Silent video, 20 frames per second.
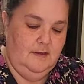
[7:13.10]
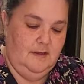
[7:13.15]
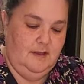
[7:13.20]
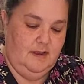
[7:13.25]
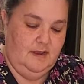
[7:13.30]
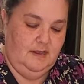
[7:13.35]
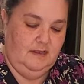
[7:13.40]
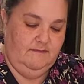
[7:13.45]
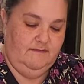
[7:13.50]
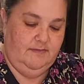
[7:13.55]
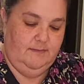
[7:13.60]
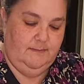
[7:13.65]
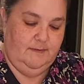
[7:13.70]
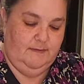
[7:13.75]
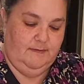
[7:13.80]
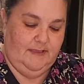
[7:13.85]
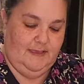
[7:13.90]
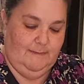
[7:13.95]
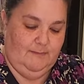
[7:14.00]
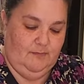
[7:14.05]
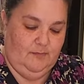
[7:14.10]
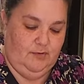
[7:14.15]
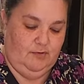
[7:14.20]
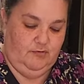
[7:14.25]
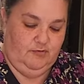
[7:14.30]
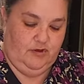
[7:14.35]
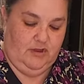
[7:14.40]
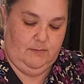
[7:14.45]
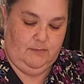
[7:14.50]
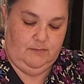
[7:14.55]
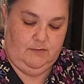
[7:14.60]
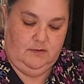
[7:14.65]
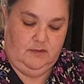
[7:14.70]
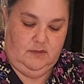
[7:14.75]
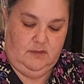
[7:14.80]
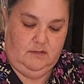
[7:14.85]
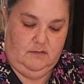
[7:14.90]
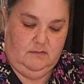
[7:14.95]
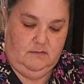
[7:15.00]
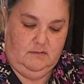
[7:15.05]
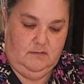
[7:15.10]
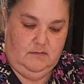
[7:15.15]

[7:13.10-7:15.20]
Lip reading: Gotta love the mishaps when you're scrapbooking.